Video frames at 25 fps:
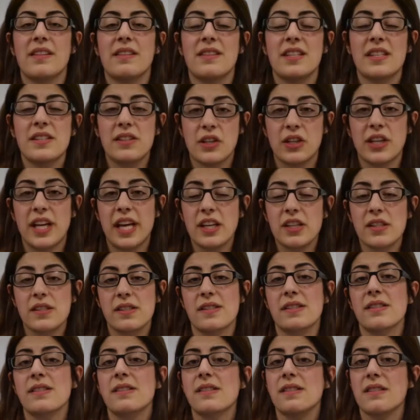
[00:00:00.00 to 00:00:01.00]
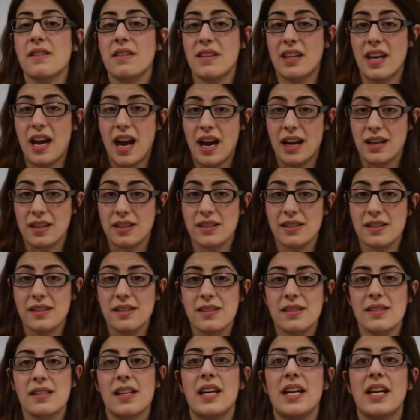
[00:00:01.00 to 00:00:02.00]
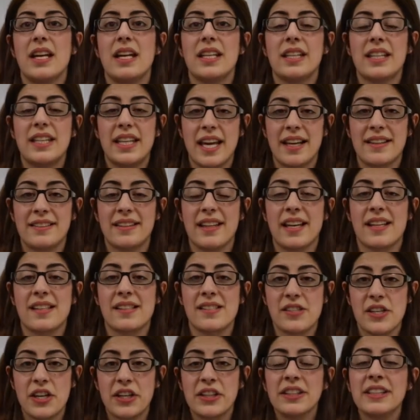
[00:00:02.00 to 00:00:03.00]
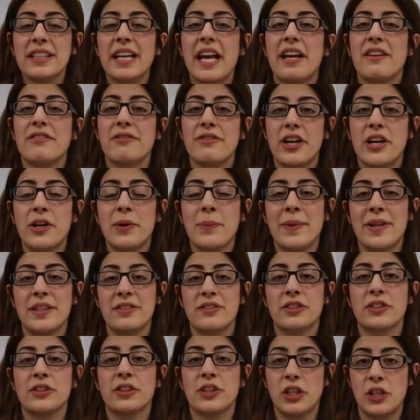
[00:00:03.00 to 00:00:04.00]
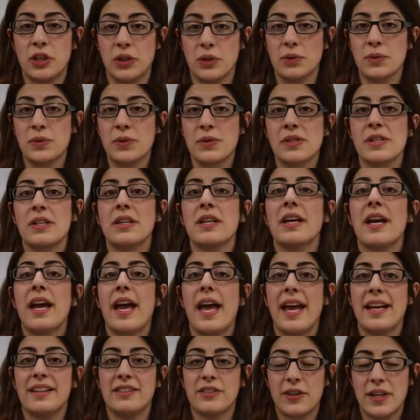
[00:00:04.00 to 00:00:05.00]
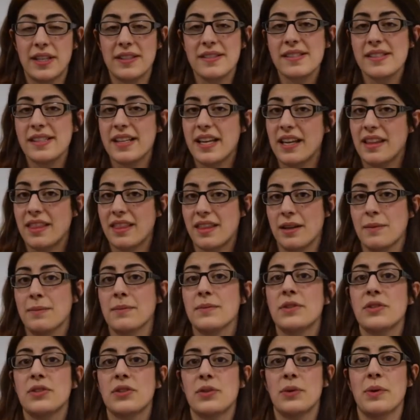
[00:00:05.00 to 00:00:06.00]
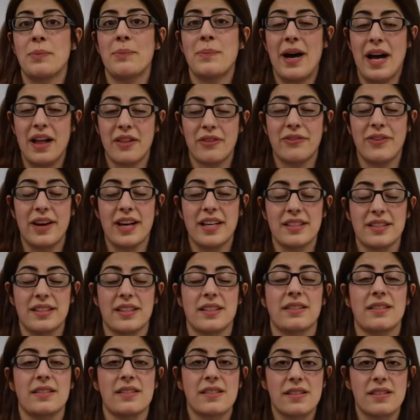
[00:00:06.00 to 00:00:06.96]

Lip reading: These connections, the axons, get external environmental cues and translate them to a pathfinding